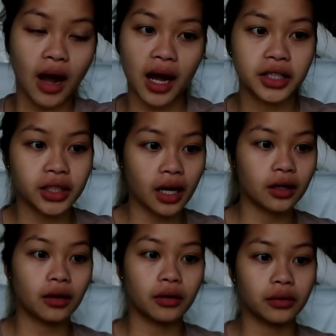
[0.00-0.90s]

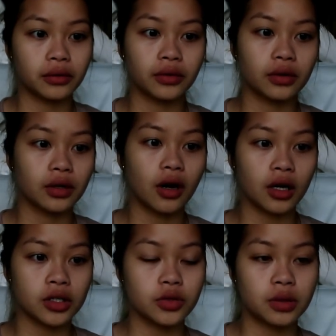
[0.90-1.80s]
eyeshadow,
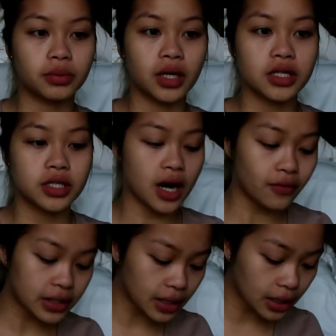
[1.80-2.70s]
contour, bronzer,
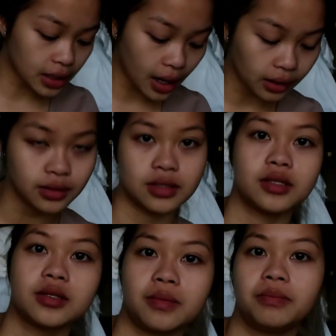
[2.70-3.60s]
everything
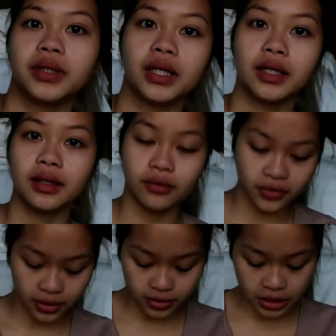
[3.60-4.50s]
else but
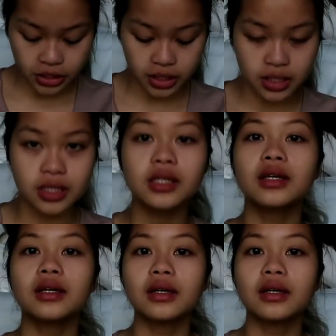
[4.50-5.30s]
foundation.